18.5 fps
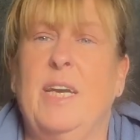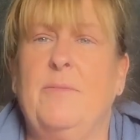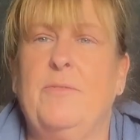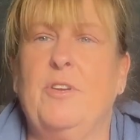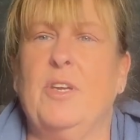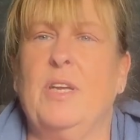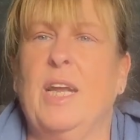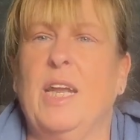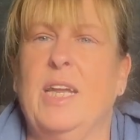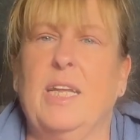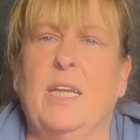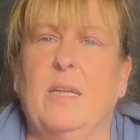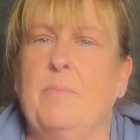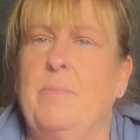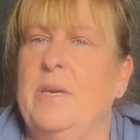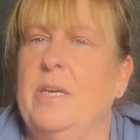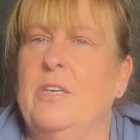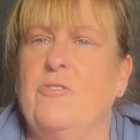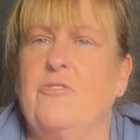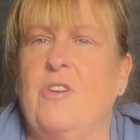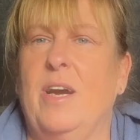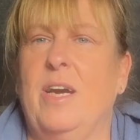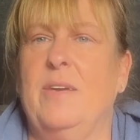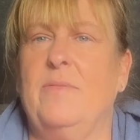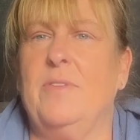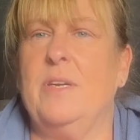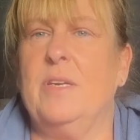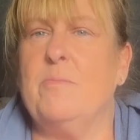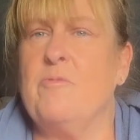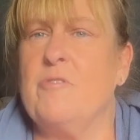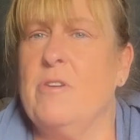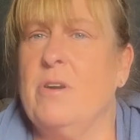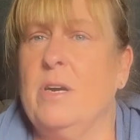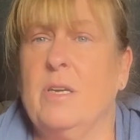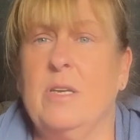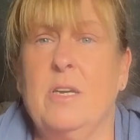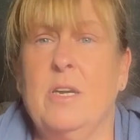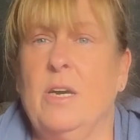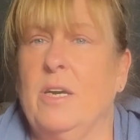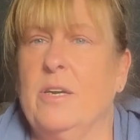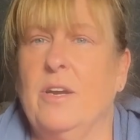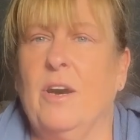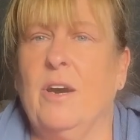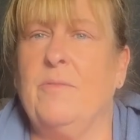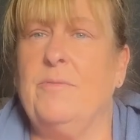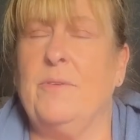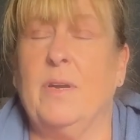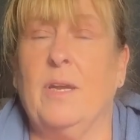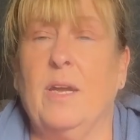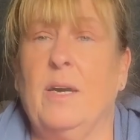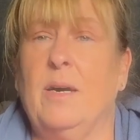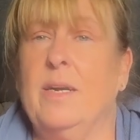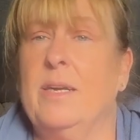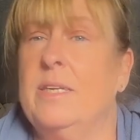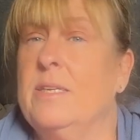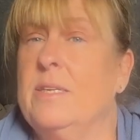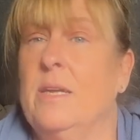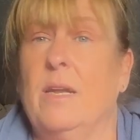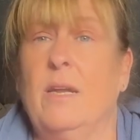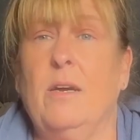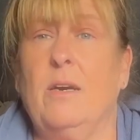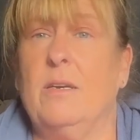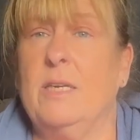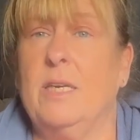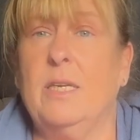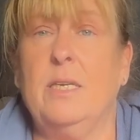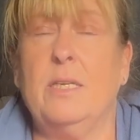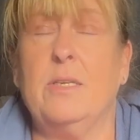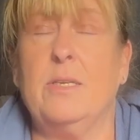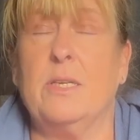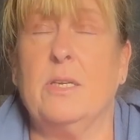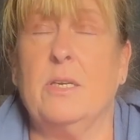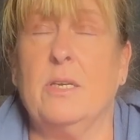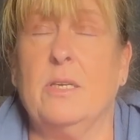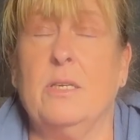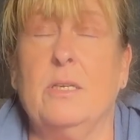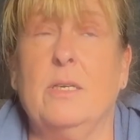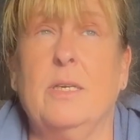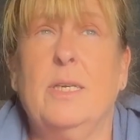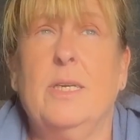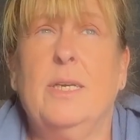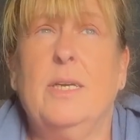I've done a little bit of driving abroad, not an awful lot, and it's a lot of years ago.